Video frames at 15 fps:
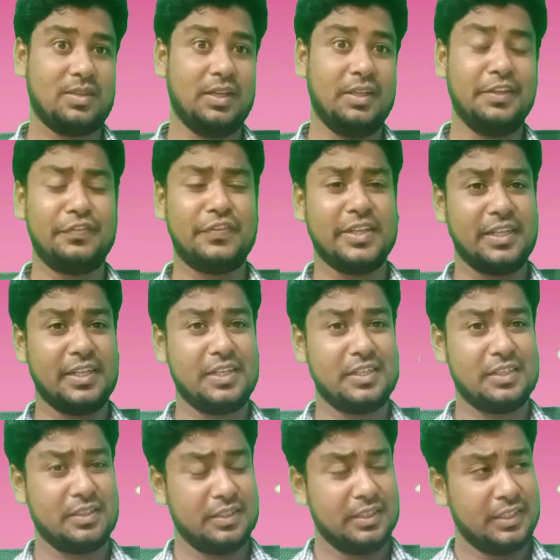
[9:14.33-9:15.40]

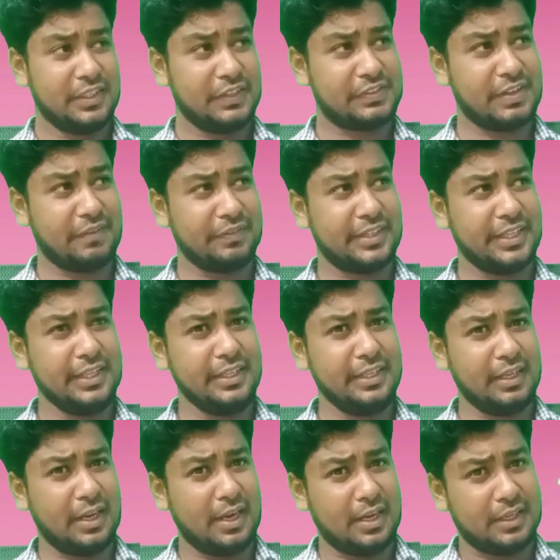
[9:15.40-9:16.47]
If
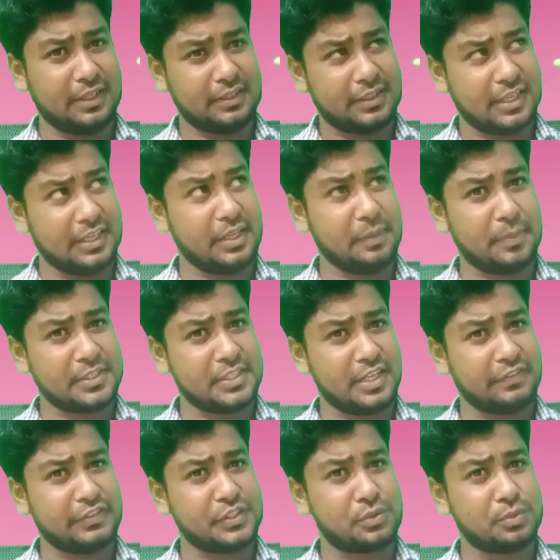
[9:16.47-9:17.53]
something
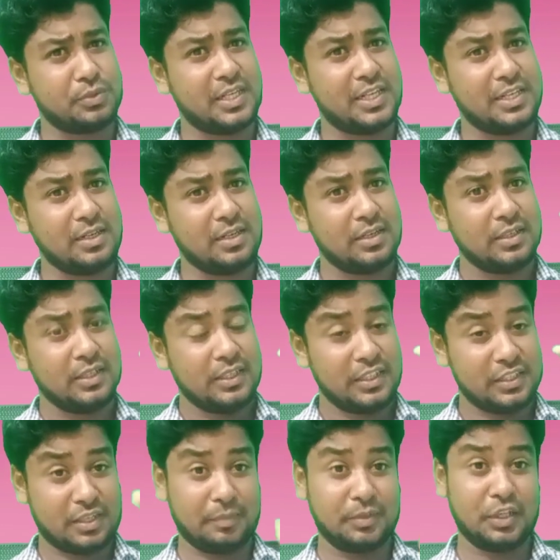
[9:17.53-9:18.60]
30% of the
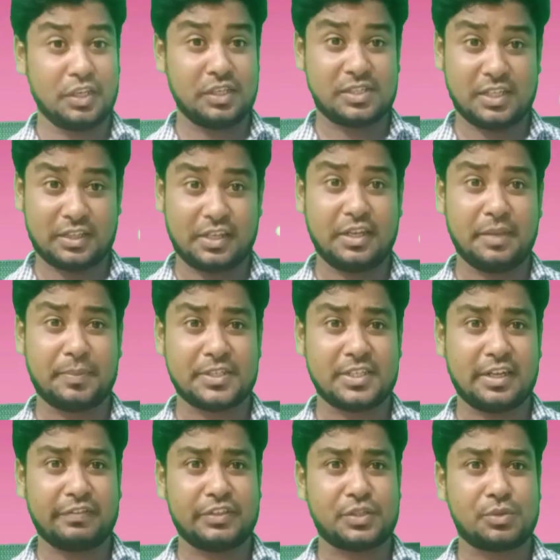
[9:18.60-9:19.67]
student, if something, say
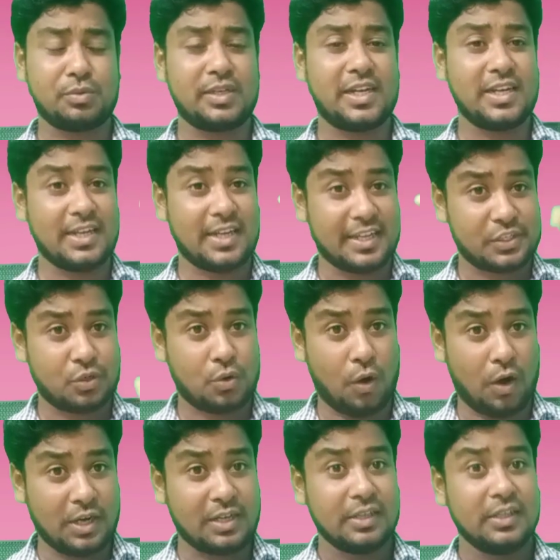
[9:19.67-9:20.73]
30% of the student has
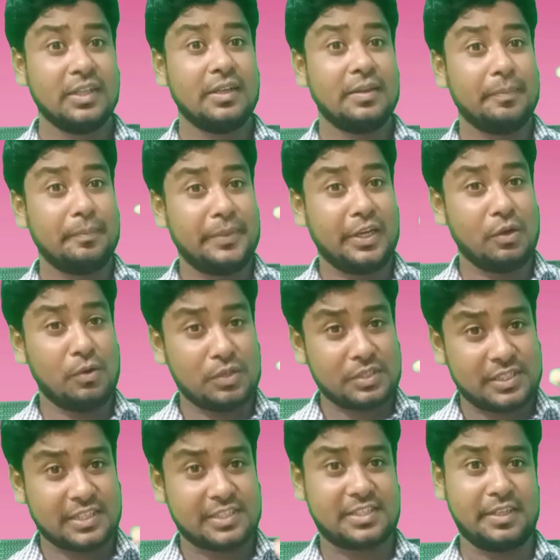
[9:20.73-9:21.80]
got below
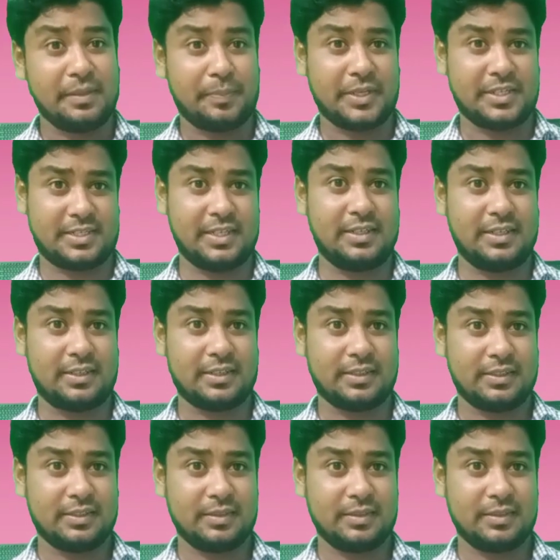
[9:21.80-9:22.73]
60%,